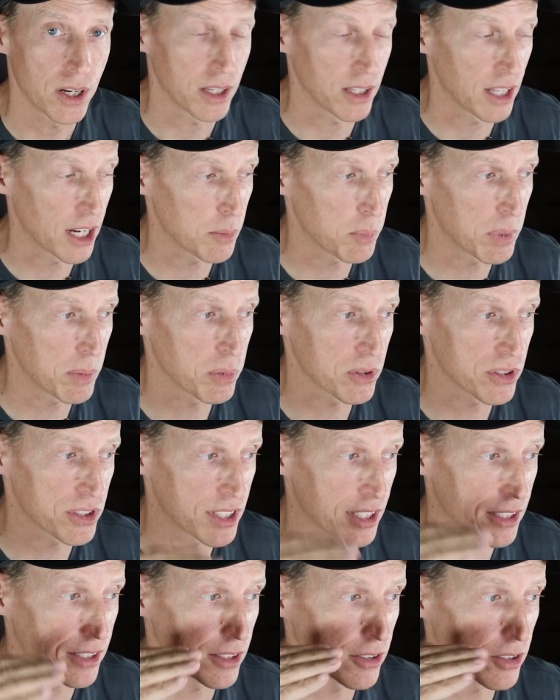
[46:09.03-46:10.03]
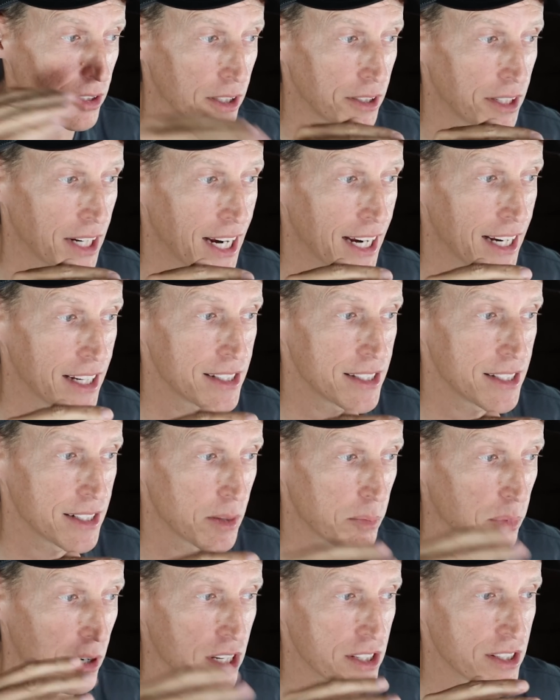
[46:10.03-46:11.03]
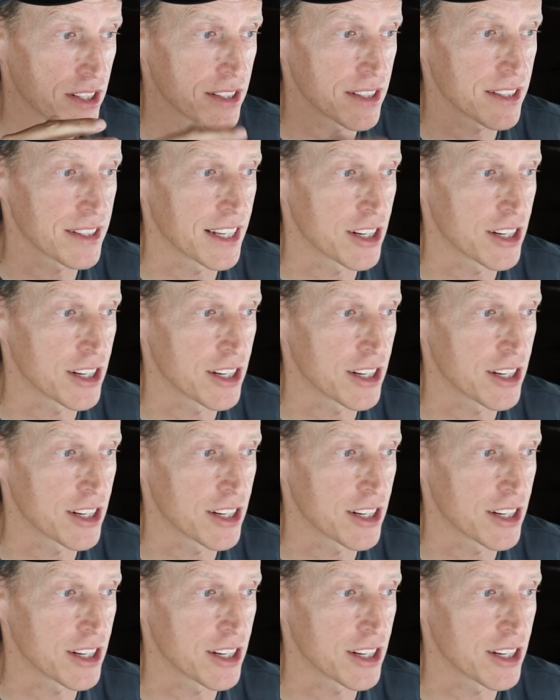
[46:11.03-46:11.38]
A lot of people sticking their little hands in the process